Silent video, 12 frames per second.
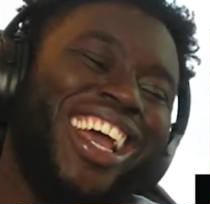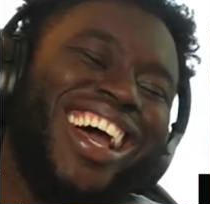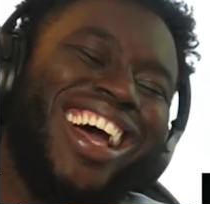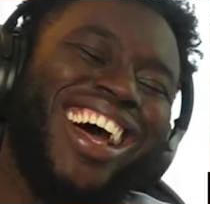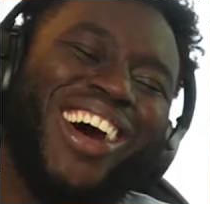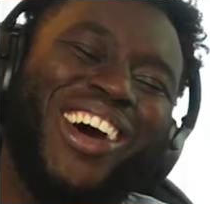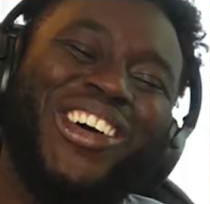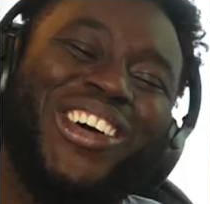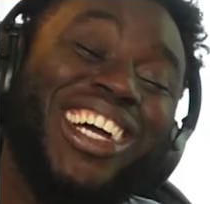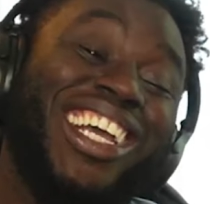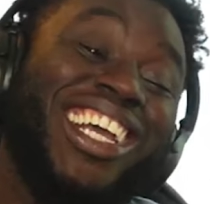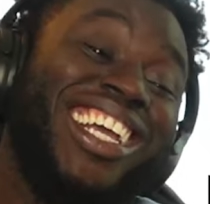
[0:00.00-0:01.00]
Yo,
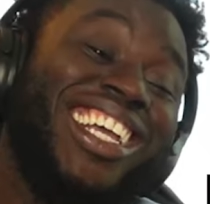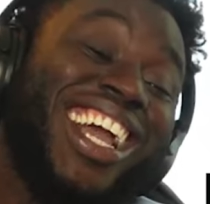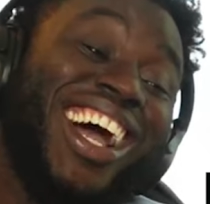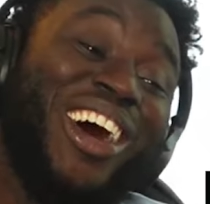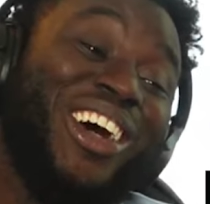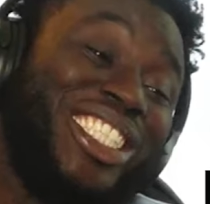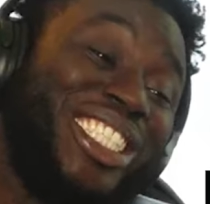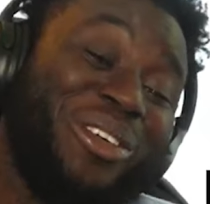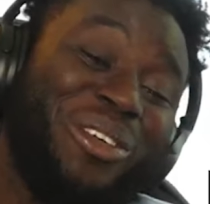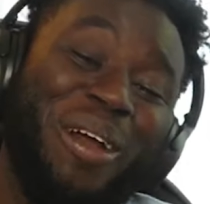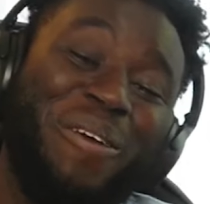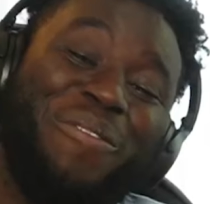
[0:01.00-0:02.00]
yo, she
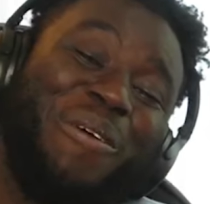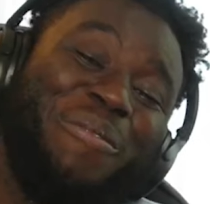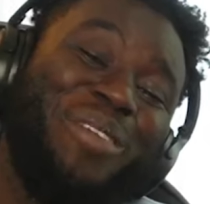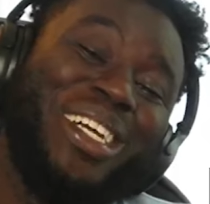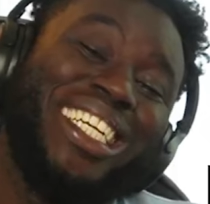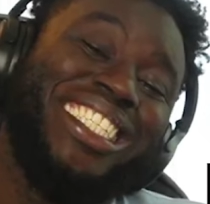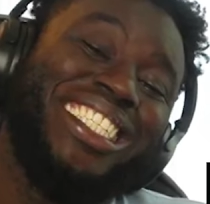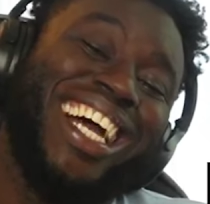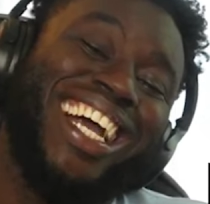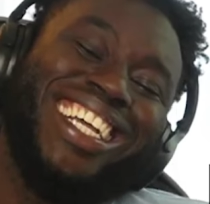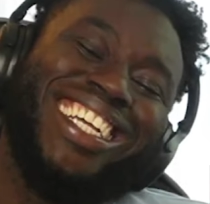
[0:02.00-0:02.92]
worked for midnight.